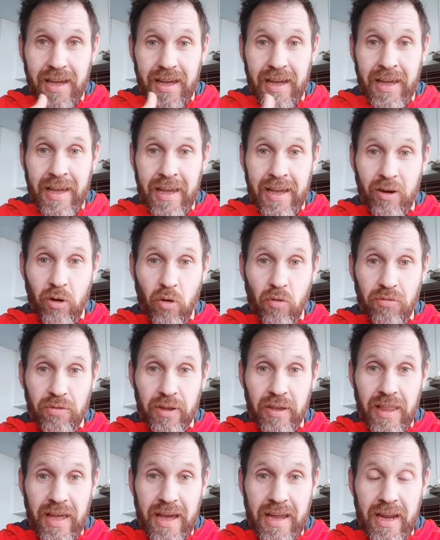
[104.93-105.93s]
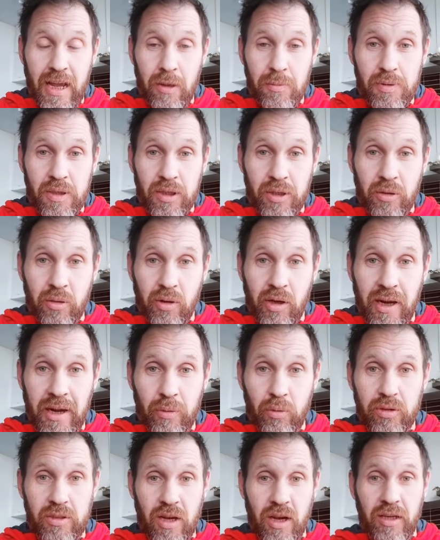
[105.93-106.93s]
and hopefully that helps you. And
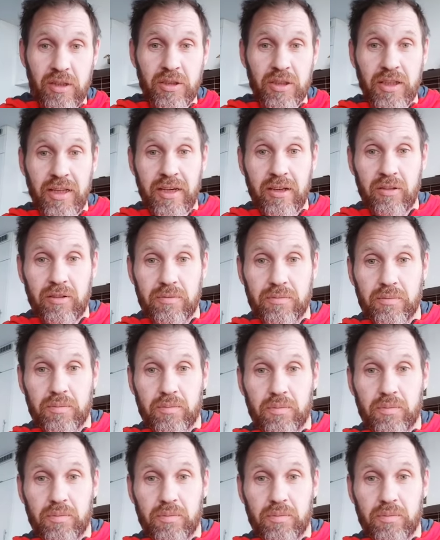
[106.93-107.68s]
I will talk to you later.